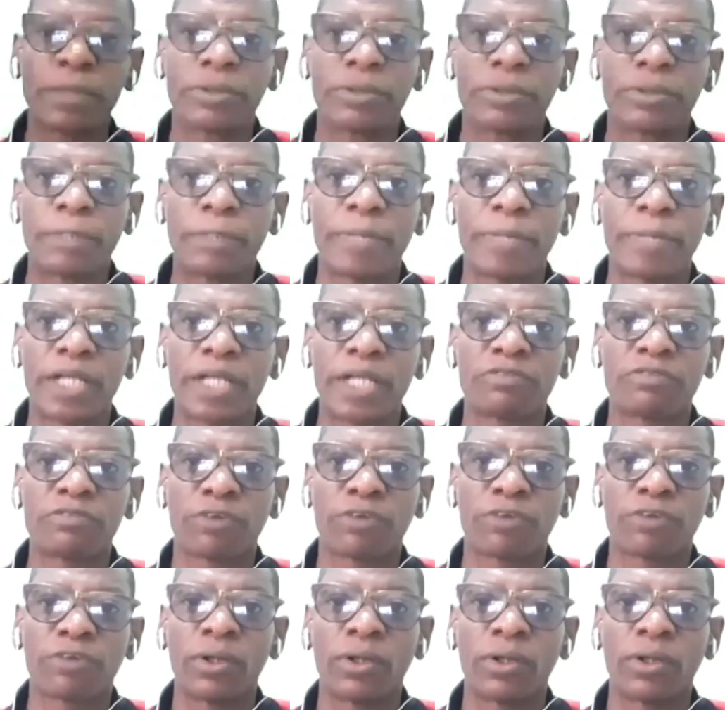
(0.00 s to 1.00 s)
paid
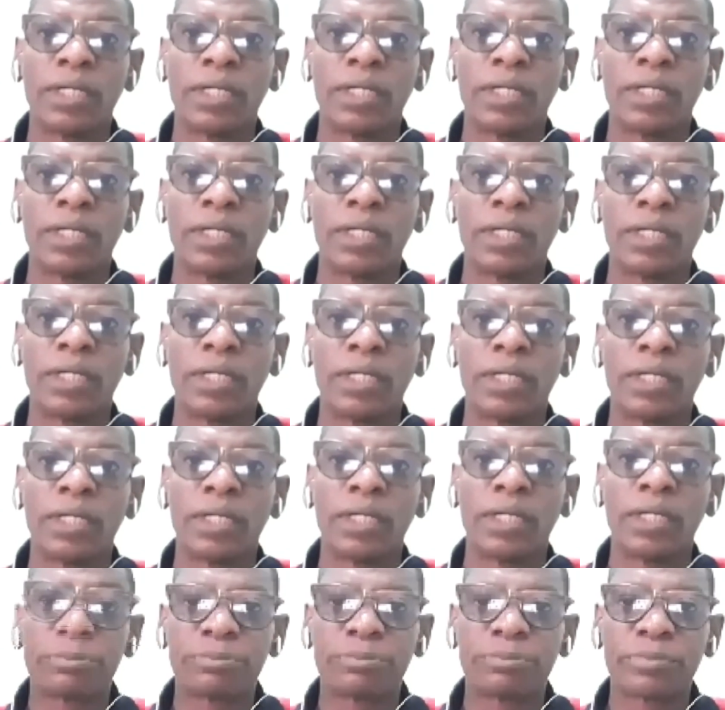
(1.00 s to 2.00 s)
for,
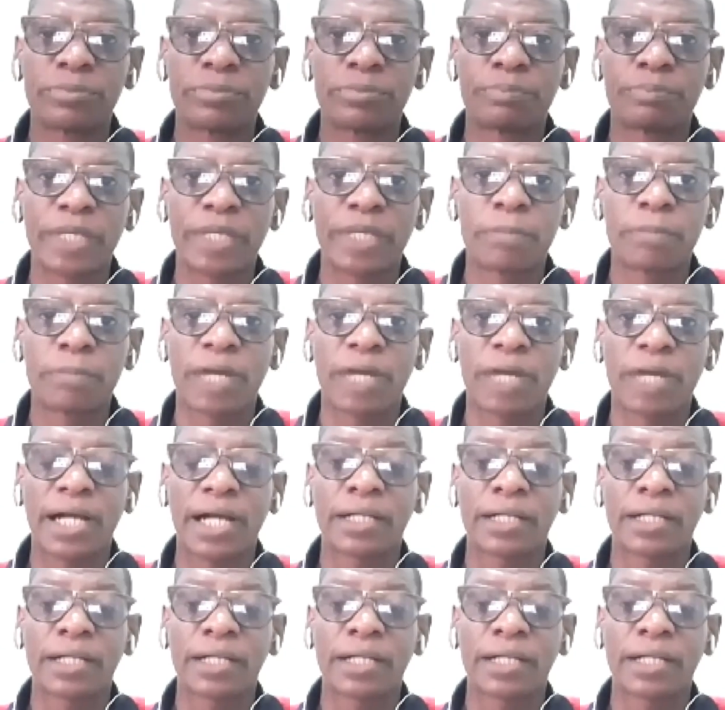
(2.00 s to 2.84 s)
paid back?